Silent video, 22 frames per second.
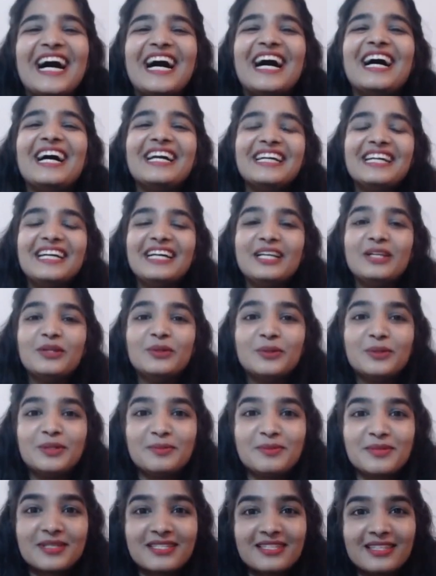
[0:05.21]
Hi, hello,
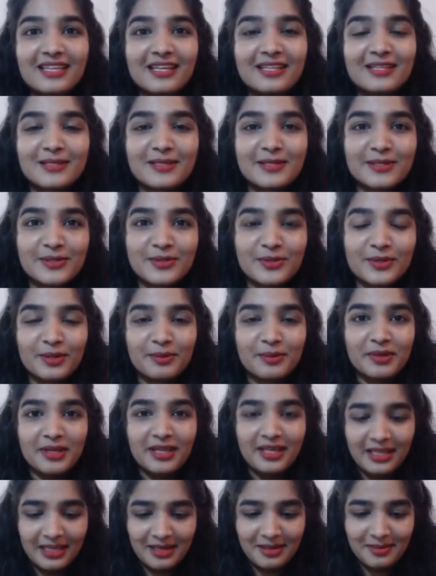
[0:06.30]
namaste. This is
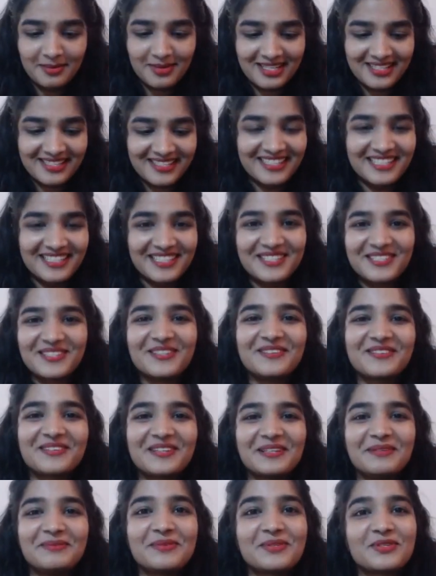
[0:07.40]
Surabhi, your master teacher
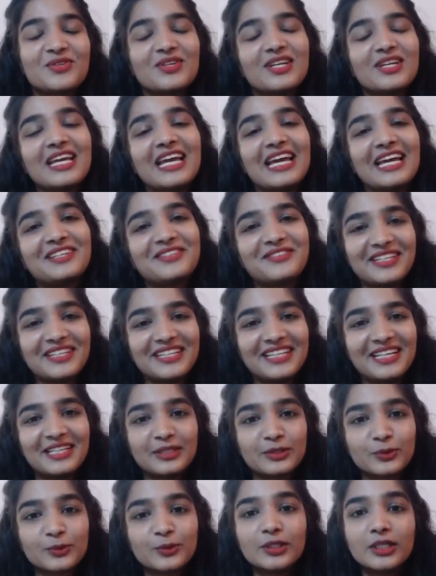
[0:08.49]
of chemistry at
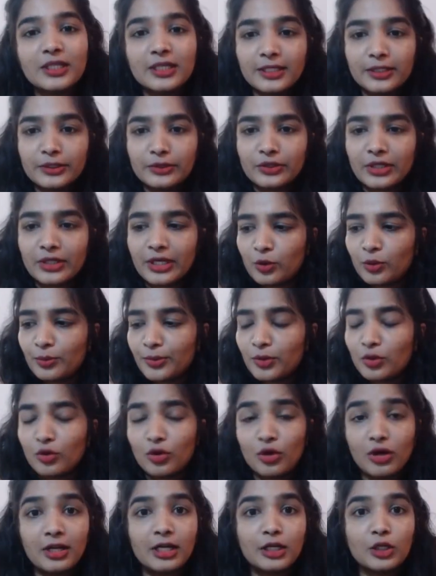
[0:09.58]
Vedantu. So I hope
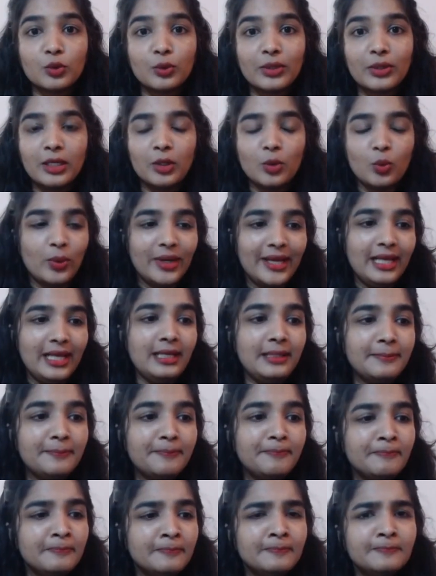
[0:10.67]
you all are doing well.
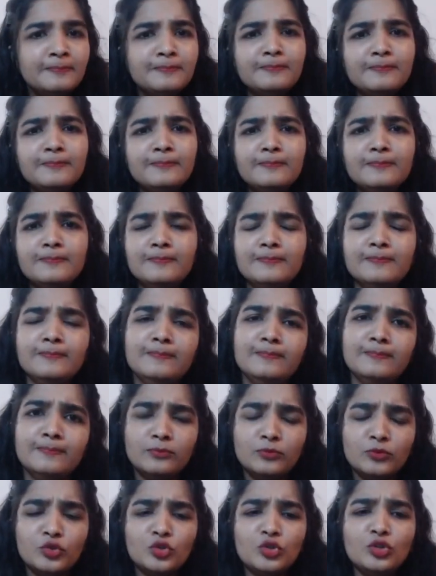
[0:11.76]

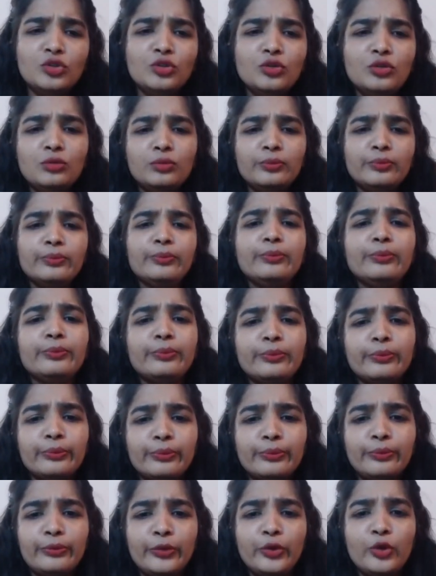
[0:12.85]
Hmm. So
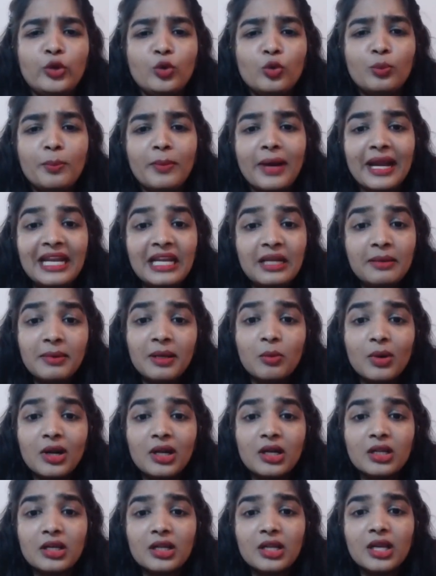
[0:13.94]
you might be
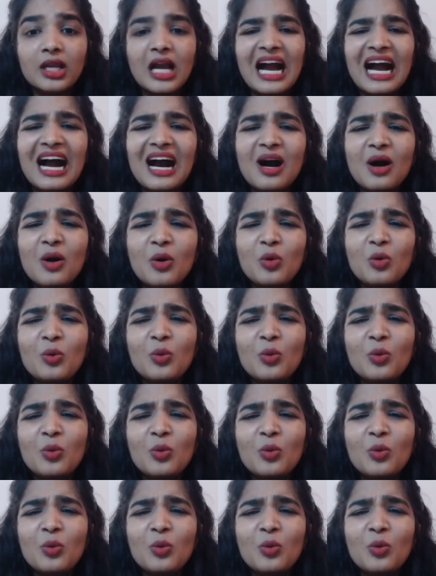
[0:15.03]
wondering how